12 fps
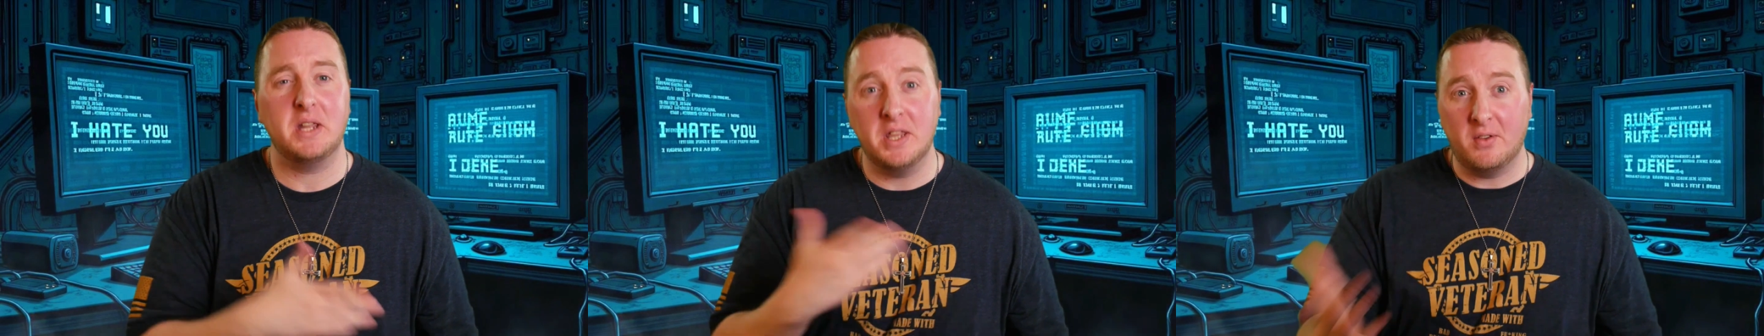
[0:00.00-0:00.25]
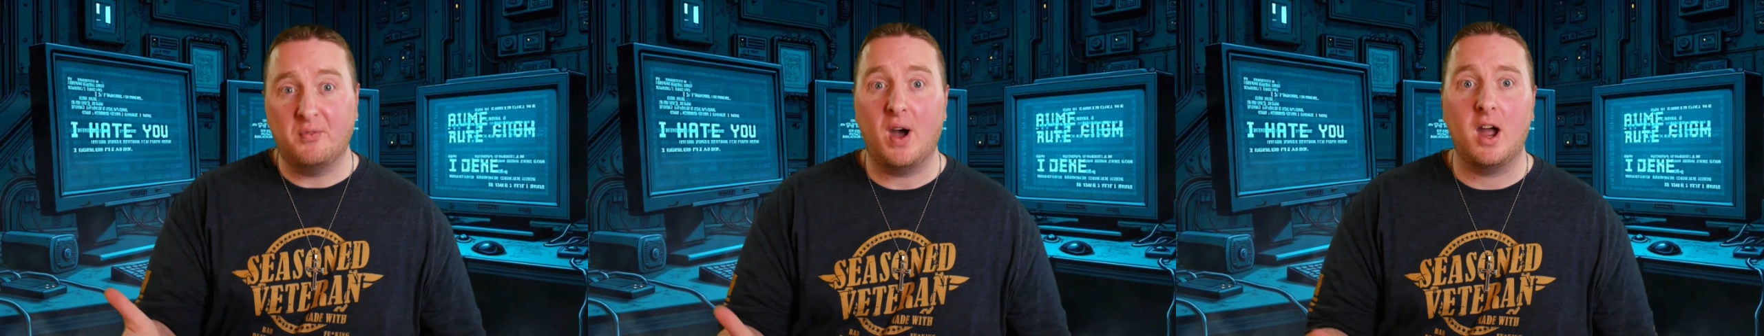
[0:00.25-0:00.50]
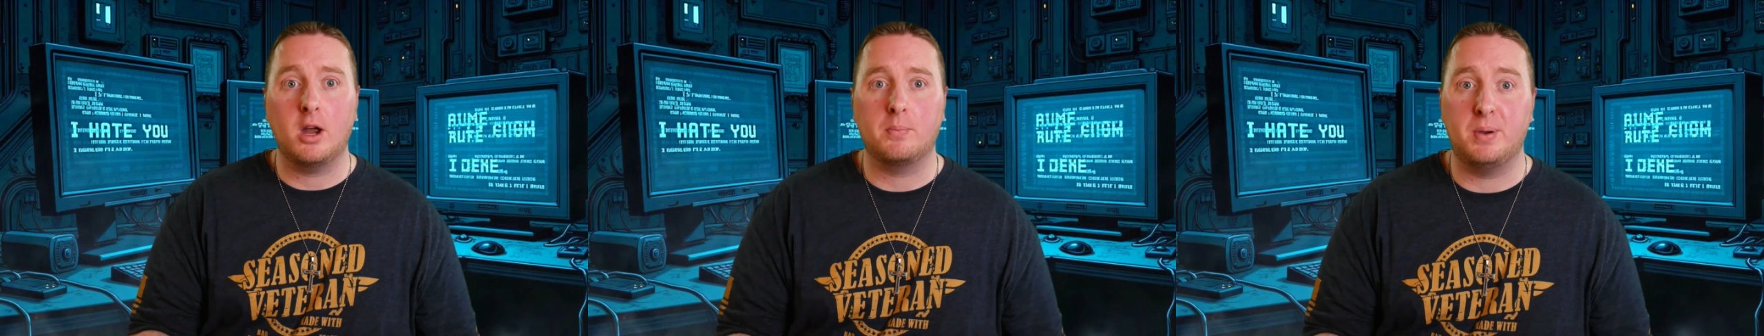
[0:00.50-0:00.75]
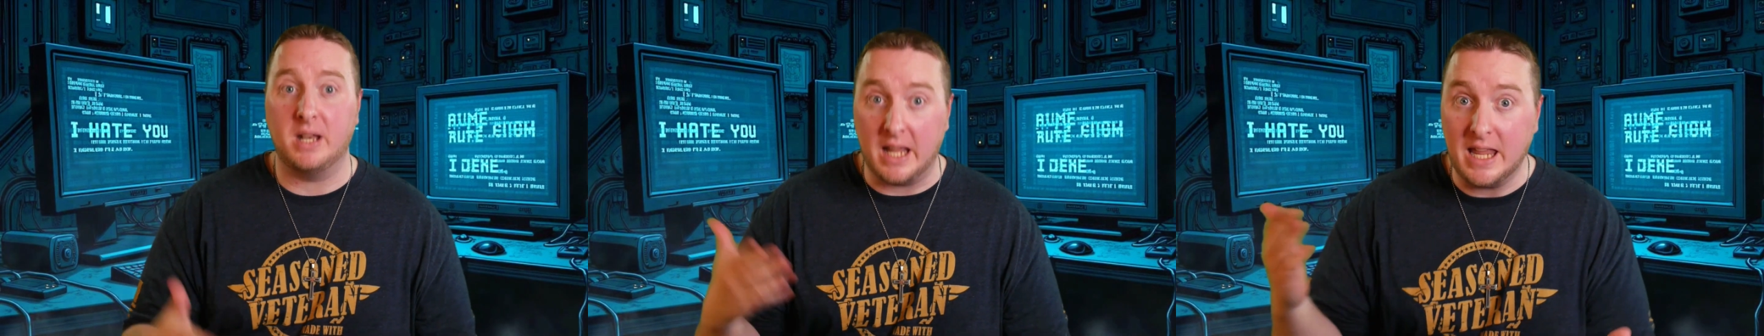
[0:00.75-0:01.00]
in the fire
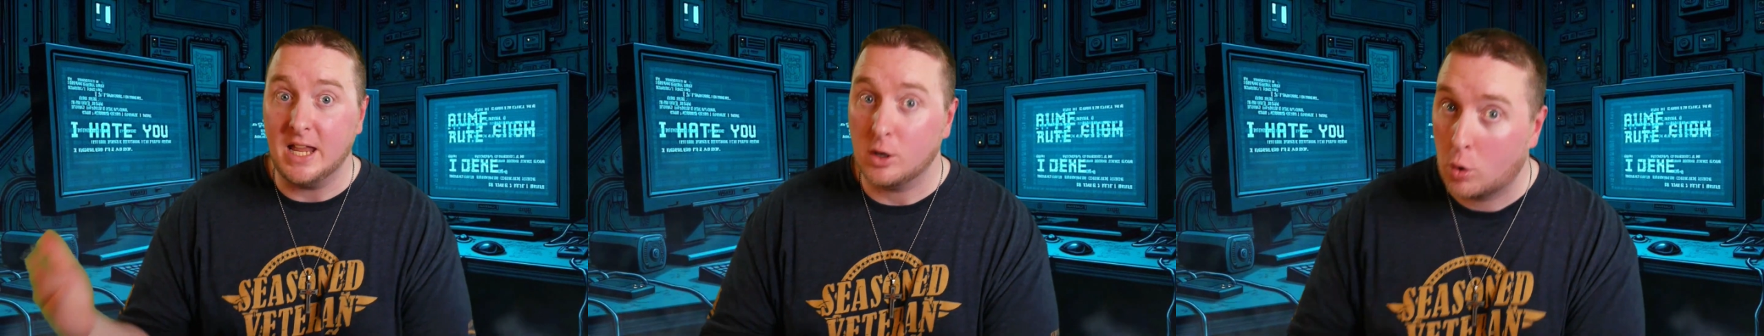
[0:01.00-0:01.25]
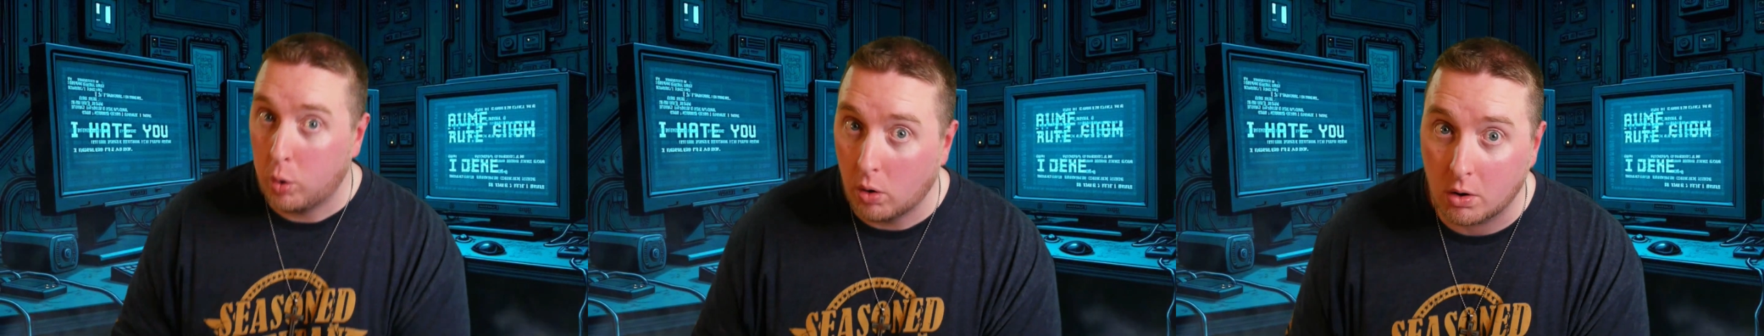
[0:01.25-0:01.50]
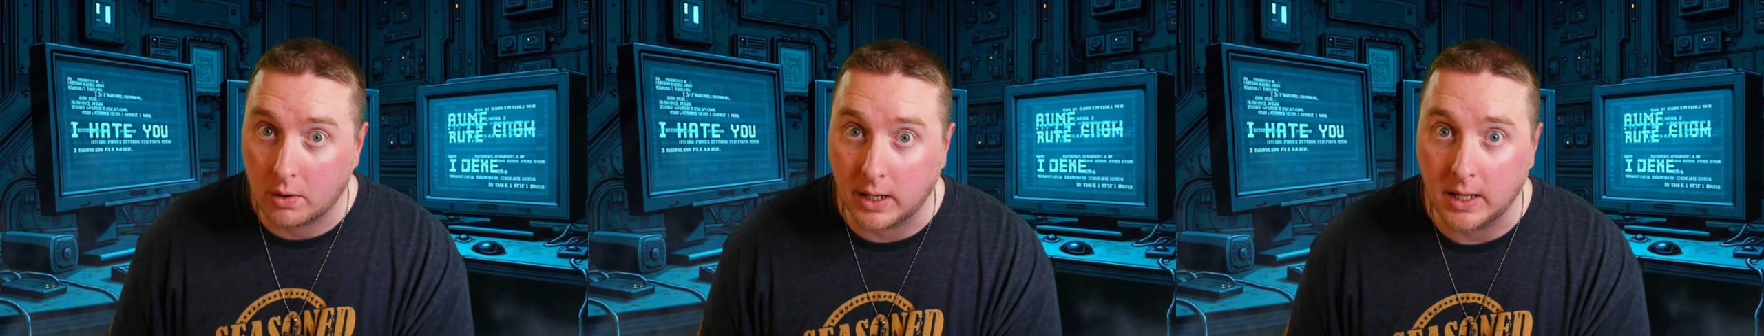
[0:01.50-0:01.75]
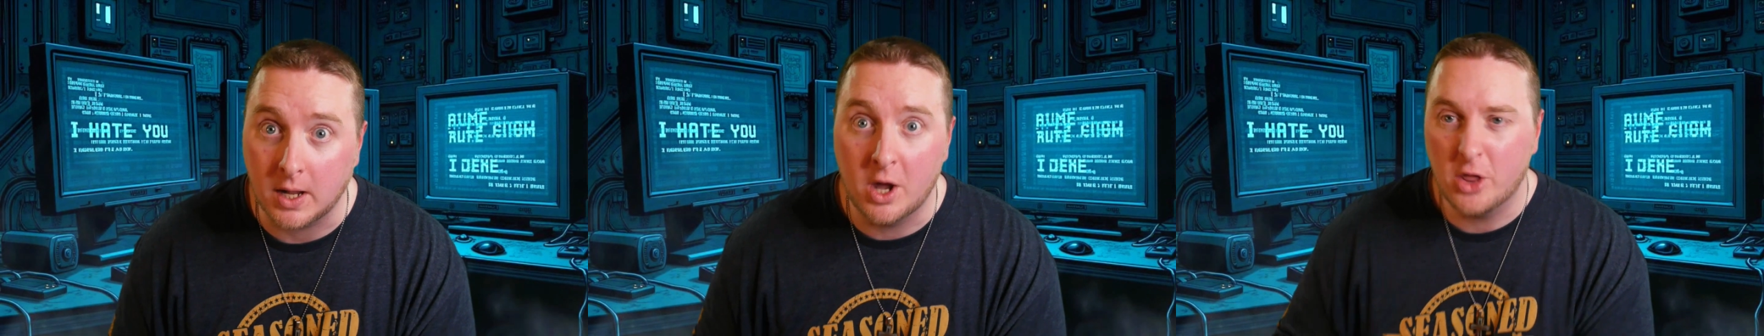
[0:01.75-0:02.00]
pit and quarry,